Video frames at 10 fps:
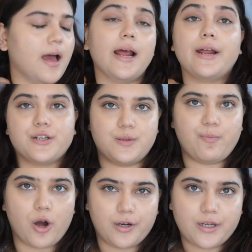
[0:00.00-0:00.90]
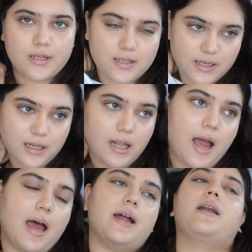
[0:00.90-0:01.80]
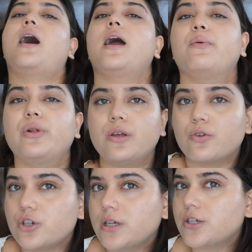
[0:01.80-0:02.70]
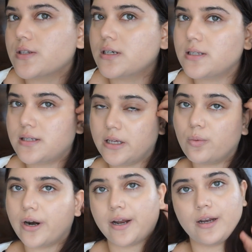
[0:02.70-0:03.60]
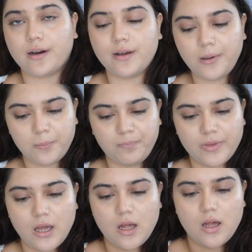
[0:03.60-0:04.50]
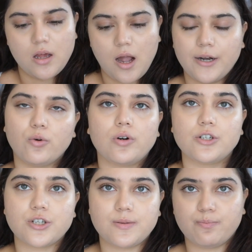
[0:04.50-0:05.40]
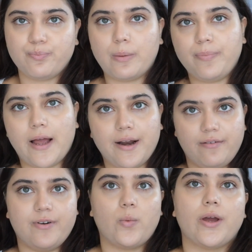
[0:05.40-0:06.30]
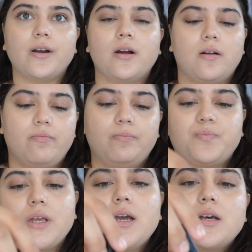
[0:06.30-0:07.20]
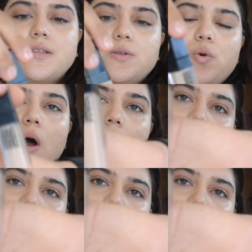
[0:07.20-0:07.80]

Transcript: I like to spot conceal, and I will usually just conceal where I need it. I don't just apply it everywhere. So